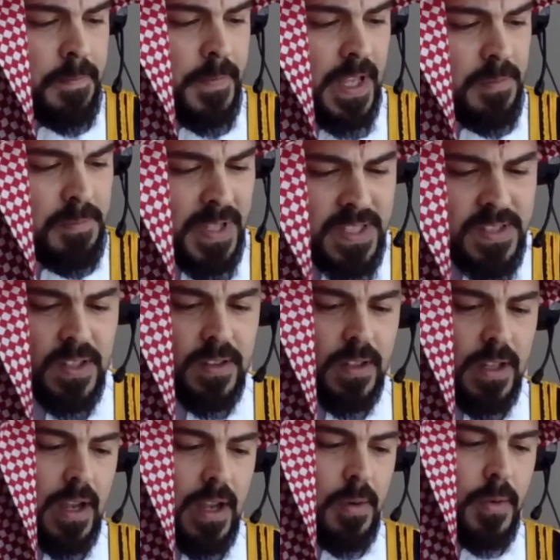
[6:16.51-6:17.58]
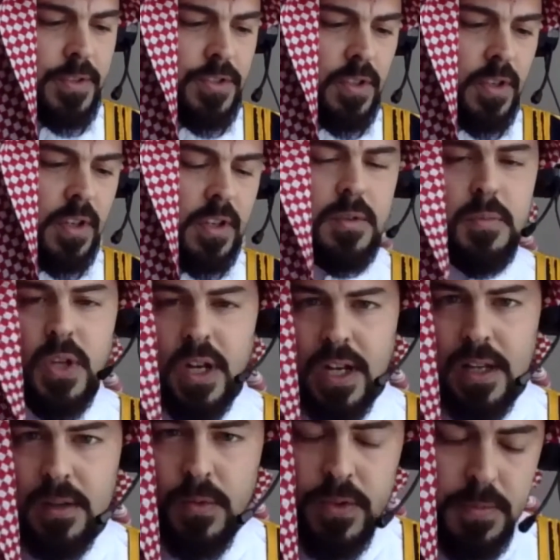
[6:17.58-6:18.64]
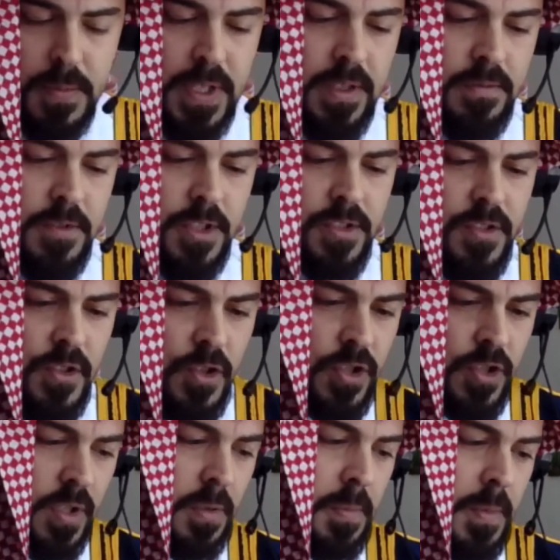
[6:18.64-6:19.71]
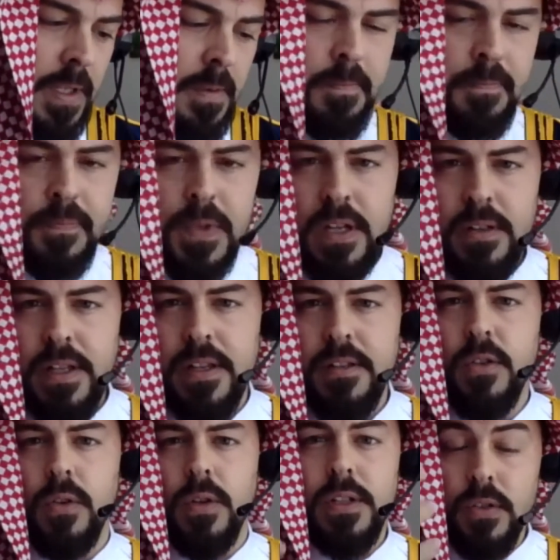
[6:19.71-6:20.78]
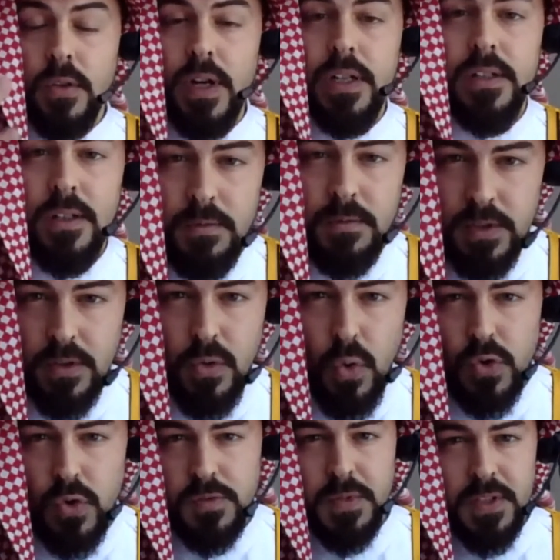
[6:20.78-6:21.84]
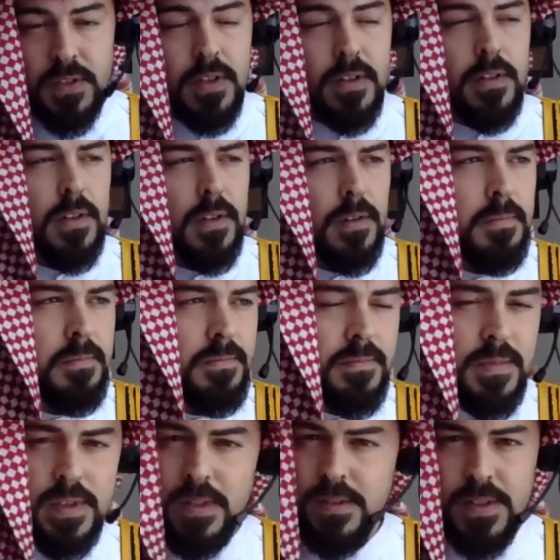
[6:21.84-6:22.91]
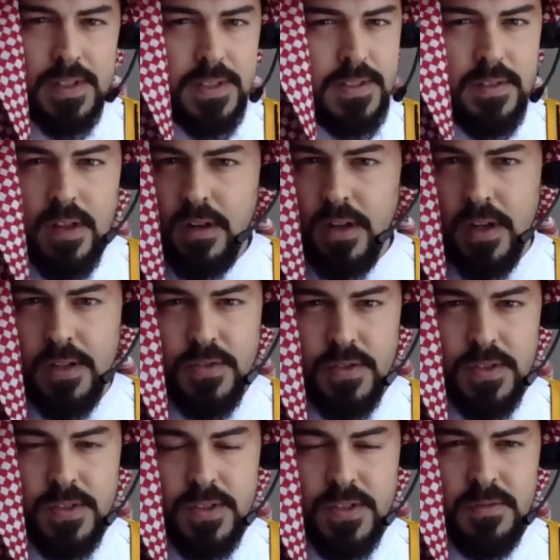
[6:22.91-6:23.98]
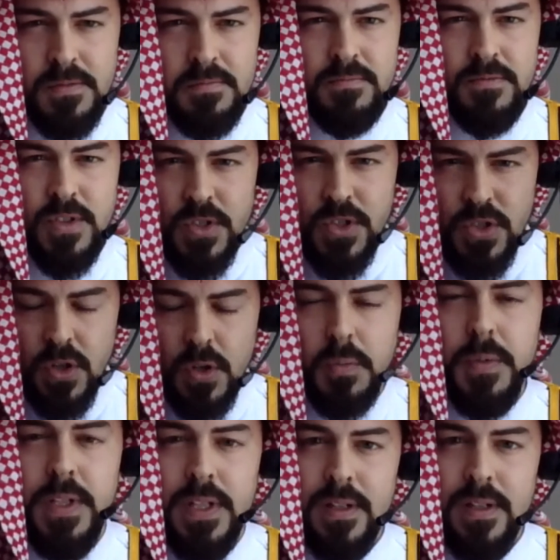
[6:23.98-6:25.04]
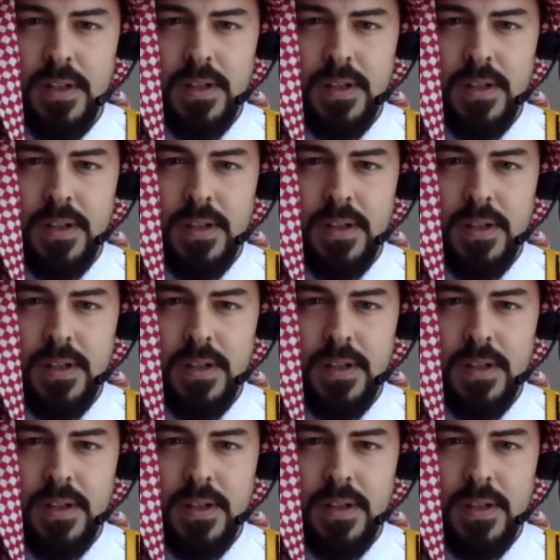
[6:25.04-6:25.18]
And basically, I want you to communicate with me just to show me that you're interacting with the course material. It's not a lot. Just show me